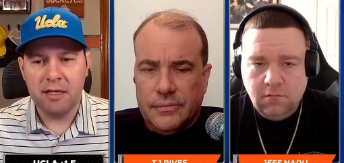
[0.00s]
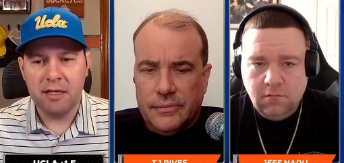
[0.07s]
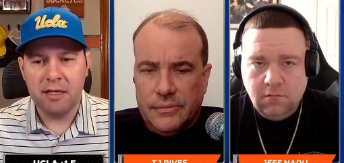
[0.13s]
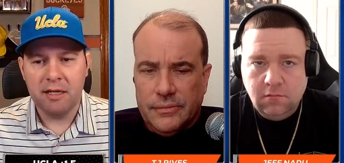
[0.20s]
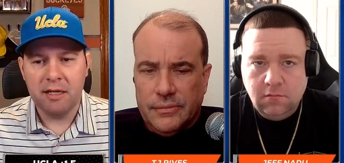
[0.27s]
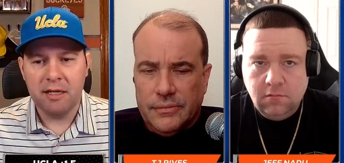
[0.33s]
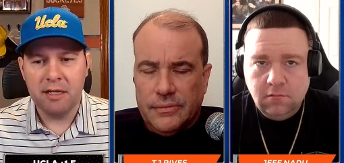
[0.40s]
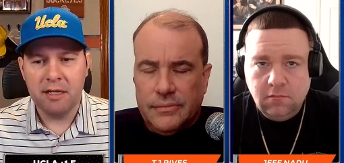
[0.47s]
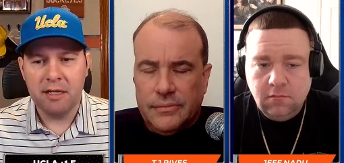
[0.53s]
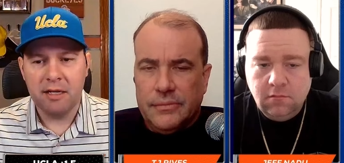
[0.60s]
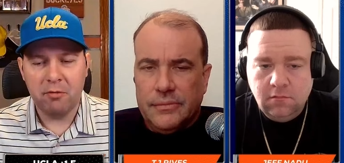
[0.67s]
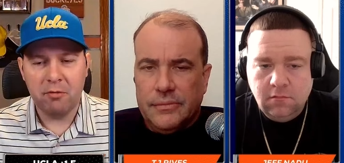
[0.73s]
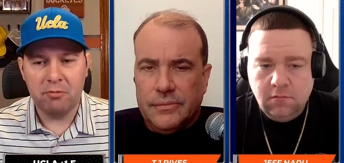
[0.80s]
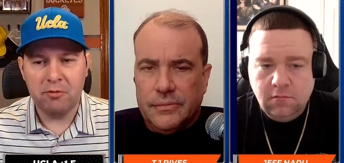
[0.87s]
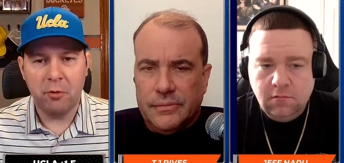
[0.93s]
Speaker 1: Um,
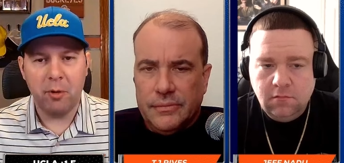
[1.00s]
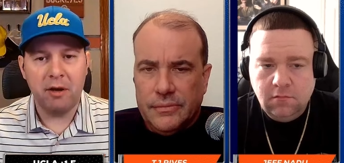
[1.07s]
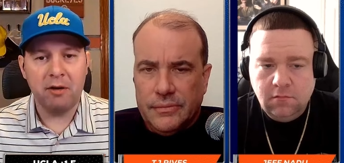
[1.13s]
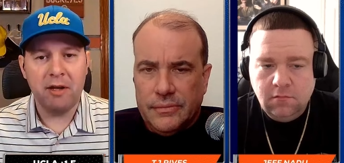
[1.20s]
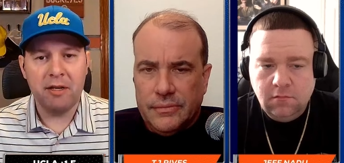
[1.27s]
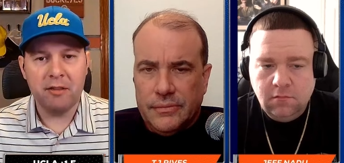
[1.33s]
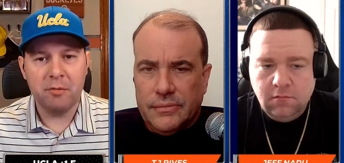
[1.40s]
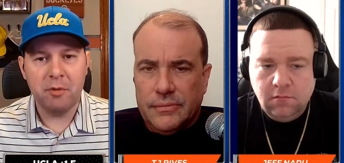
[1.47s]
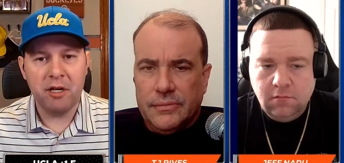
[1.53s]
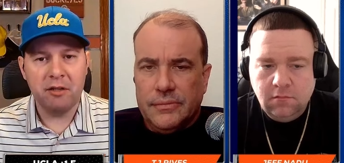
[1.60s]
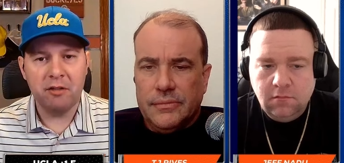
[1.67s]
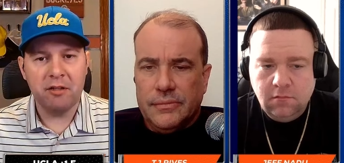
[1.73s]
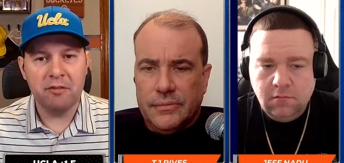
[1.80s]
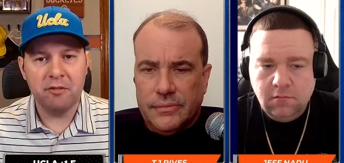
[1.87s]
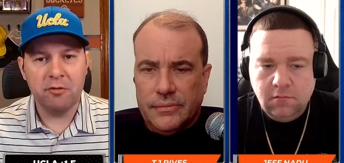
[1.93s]
you know, do I like the
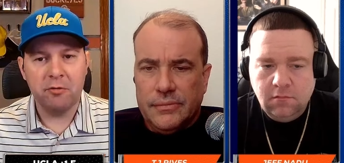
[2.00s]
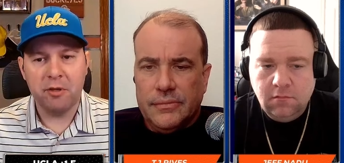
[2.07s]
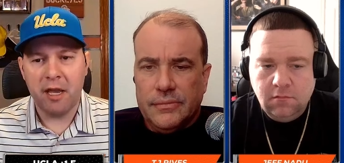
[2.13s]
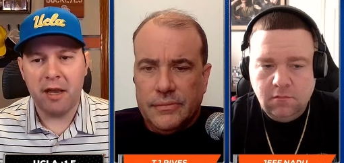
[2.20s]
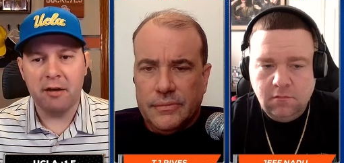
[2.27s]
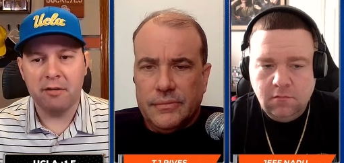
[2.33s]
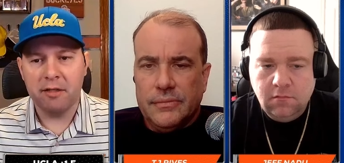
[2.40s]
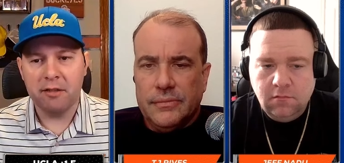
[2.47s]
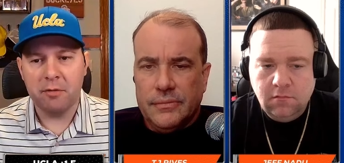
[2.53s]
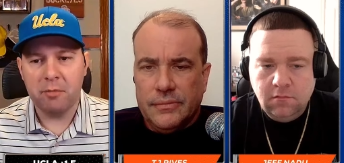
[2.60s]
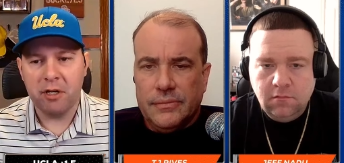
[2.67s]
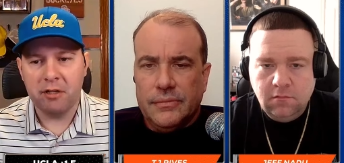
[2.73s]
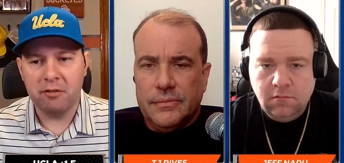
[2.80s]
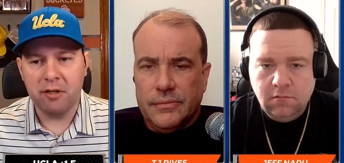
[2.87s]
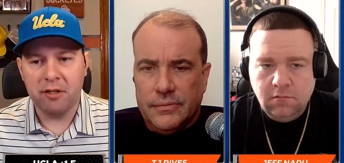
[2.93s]
money line too? Yeah, I like
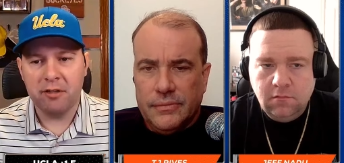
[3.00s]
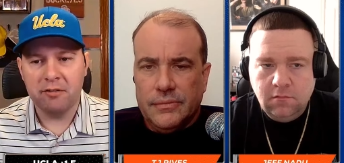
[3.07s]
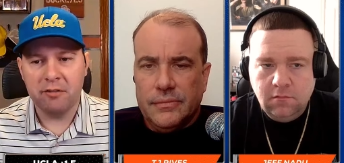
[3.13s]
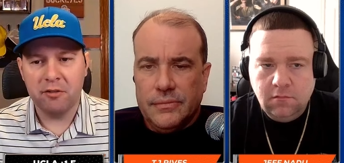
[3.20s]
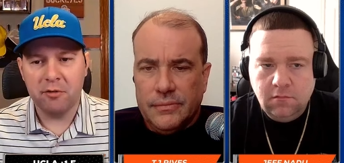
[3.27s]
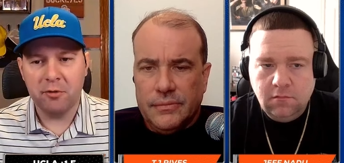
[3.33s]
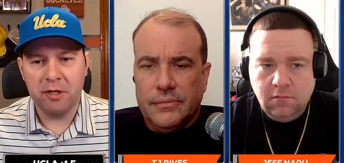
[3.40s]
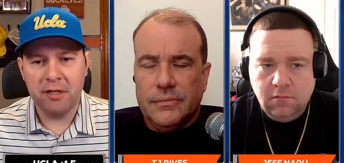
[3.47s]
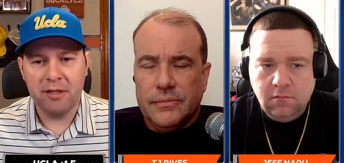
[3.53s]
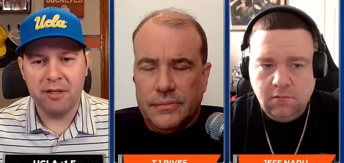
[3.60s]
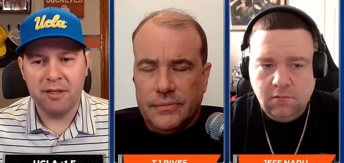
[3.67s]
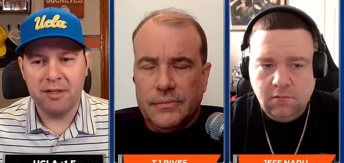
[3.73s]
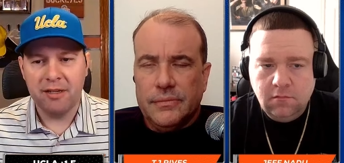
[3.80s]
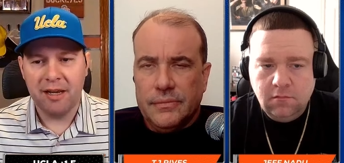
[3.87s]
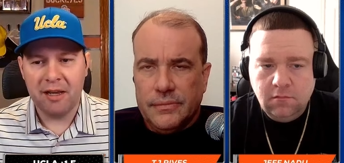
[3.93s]
the money line too. And
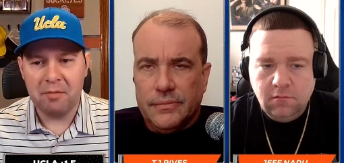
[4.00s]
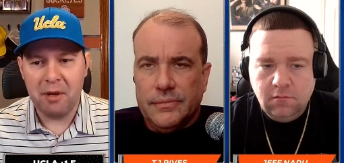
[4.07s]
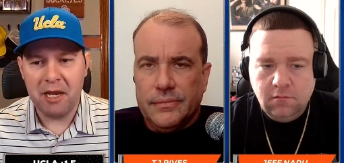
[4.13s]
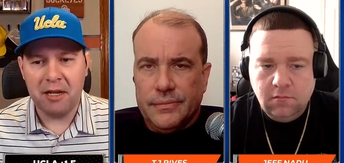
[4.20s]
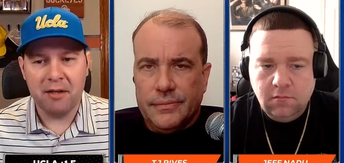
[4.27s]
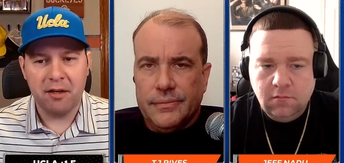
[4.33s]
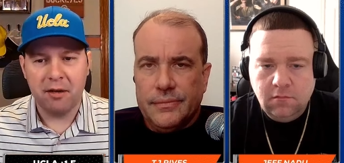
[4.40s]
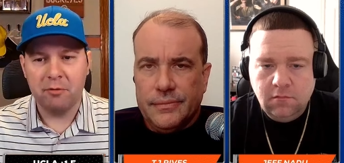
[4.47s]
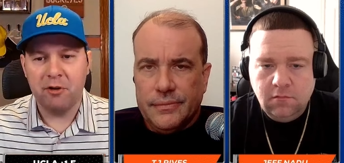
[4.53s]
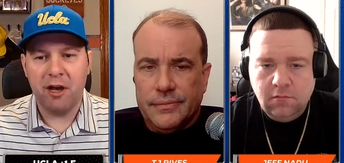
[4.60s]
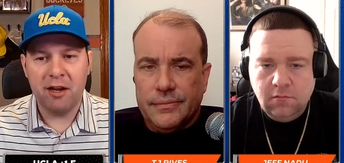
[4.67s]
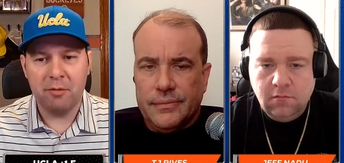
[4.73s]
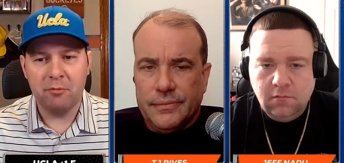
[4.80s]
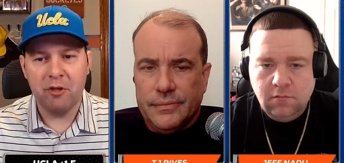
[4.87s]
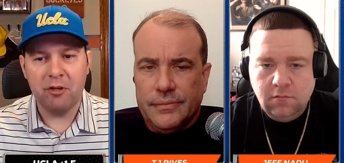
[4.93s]
and man, I'm
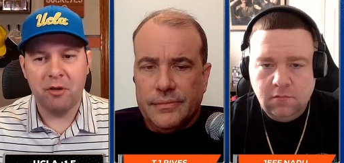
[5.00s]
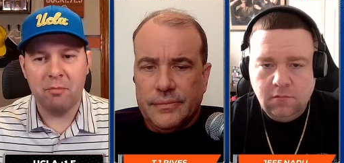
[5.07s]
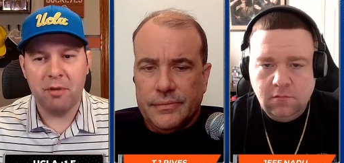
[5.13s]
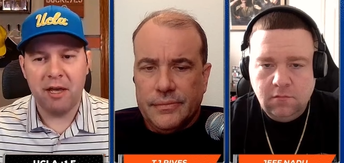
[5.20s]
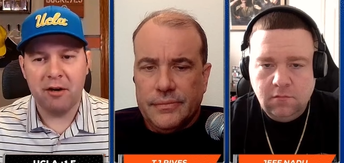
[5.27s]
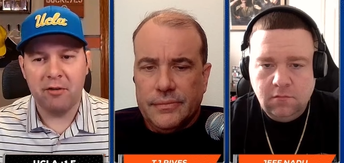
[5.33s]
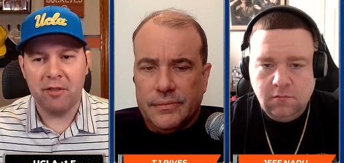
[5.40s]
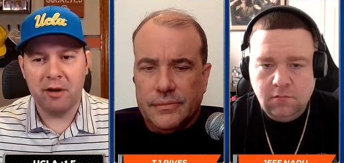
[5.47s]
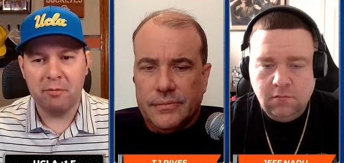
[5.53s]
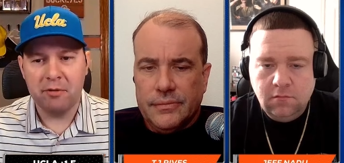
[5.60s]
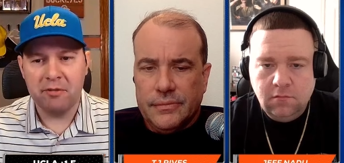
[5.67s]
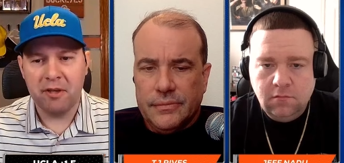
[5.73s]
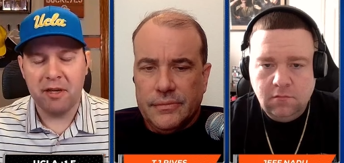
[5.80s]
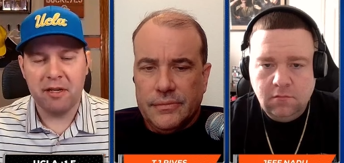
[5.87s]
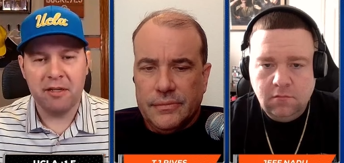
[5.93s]
glad I'm looking better.
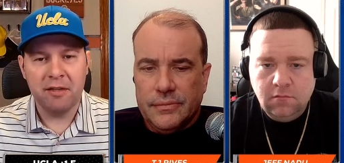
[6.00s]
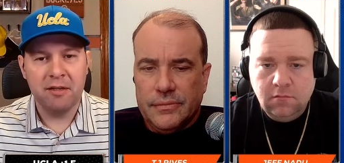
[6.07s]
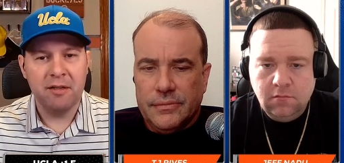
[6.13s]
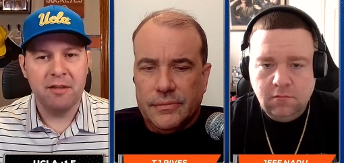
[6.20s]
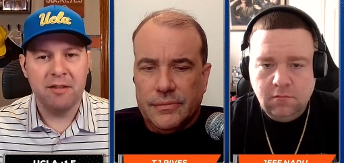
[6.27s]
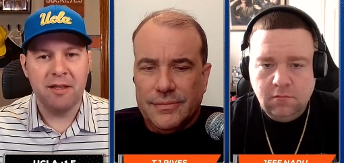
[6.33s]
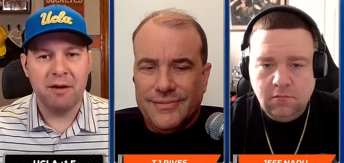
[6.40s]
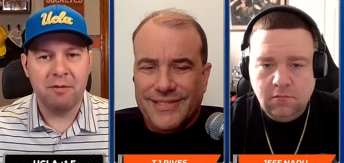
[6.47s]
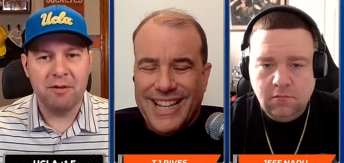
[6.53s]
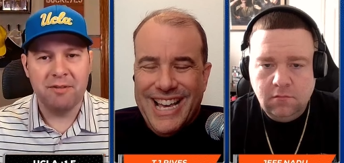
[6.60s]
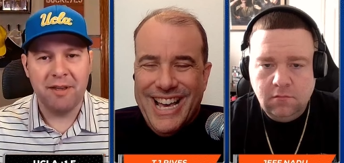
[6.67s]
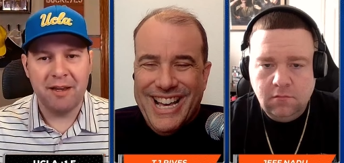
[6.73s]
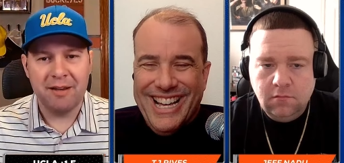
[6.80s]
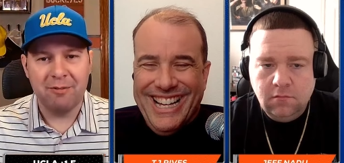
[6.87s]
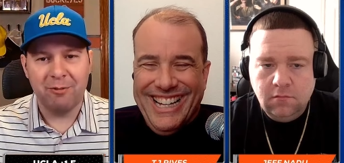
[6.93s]
That was a that
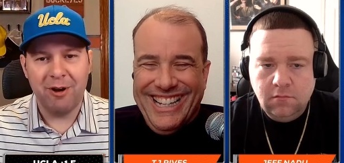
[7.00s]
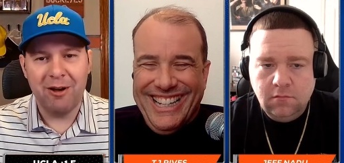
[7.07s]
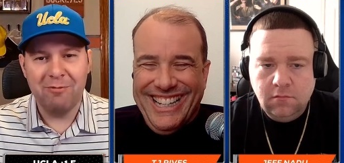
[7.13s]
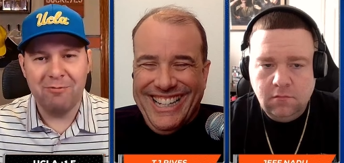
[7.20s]
was a